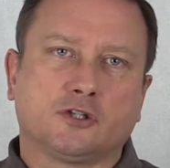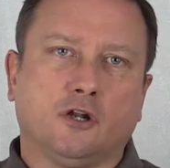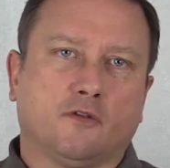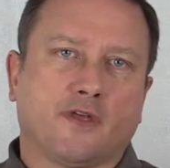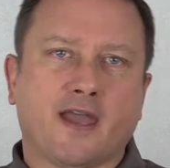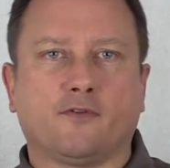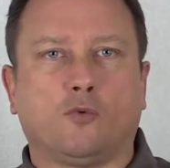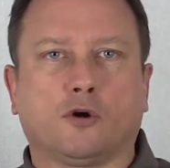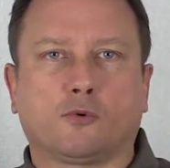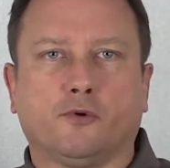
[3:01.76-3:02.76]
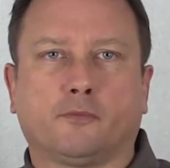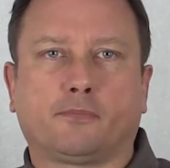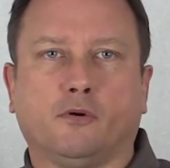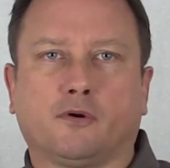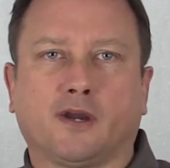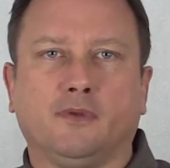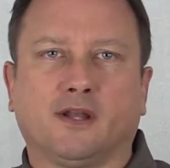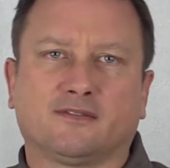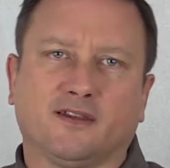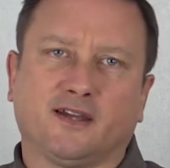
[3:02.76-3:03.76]
they haven't worked with the
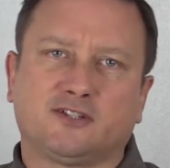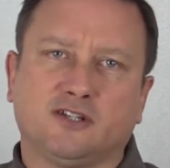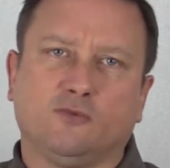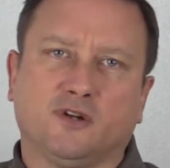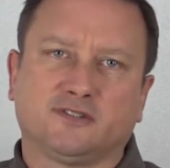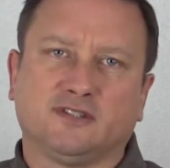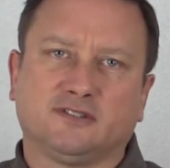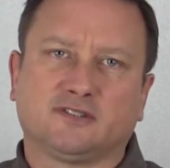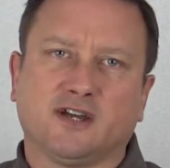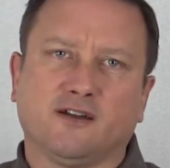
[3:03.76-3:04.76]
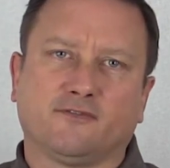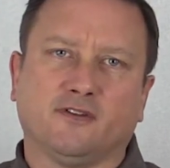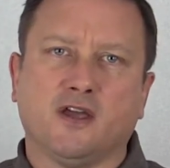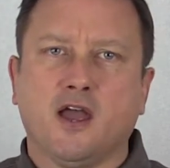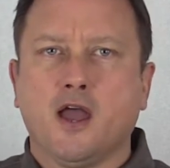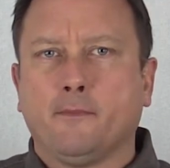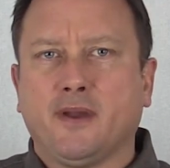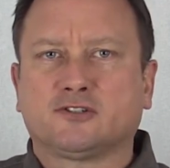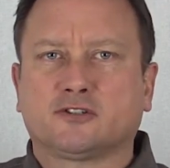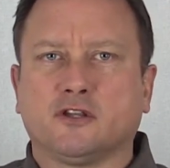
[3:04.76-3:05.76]
programming. It's like, gee, what's this stuff? And
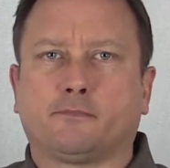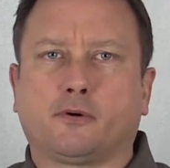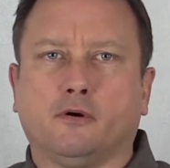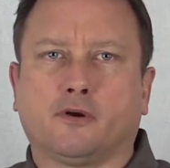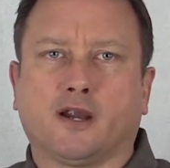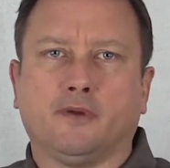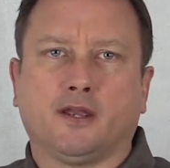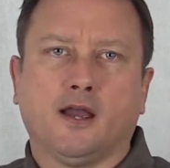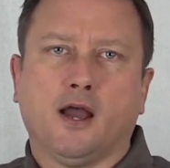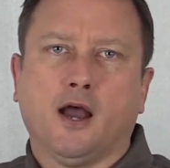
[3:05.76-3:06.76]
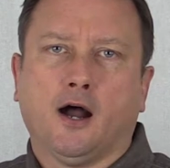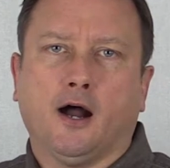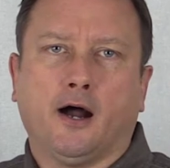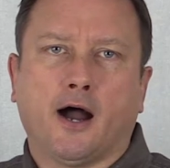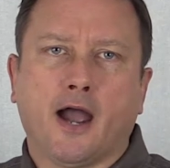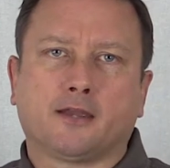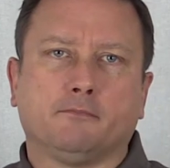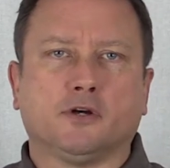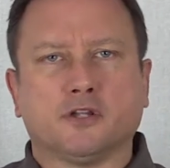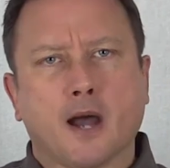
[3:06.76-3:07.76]
basically in programming, I
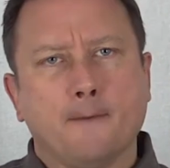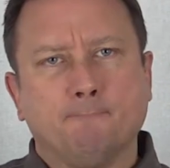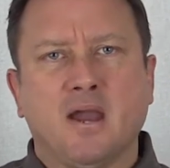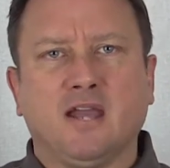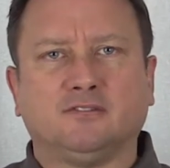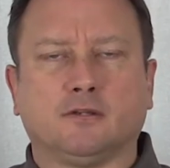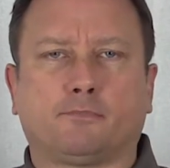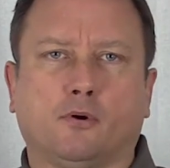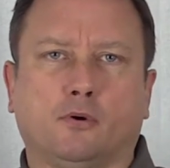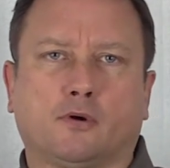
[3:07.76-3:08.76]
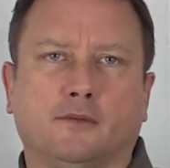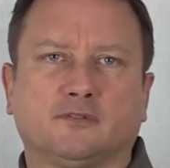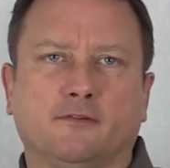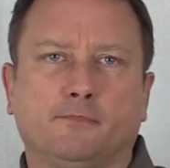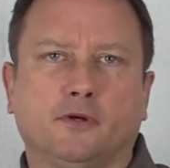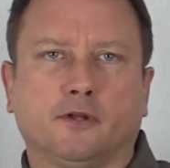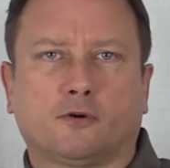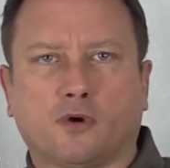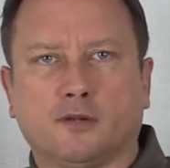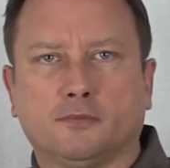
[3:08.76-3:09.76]
can build amazing programs. I build
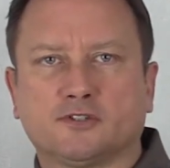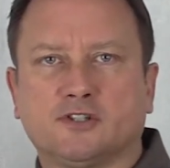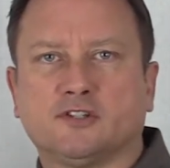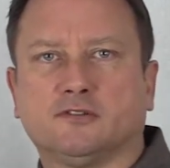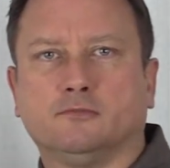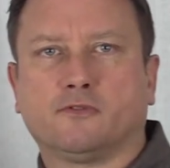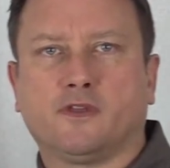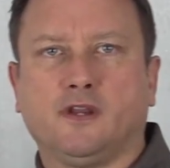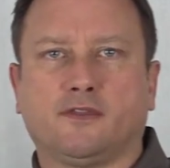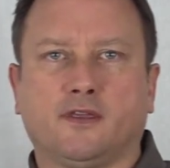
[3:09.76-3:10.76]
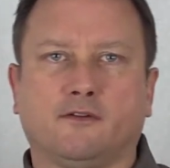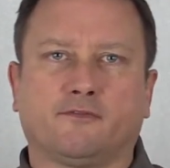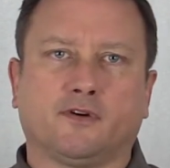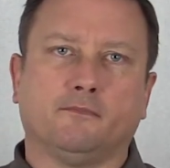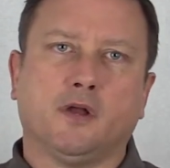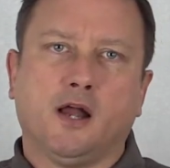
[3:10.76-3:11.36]
incredible systems with anything from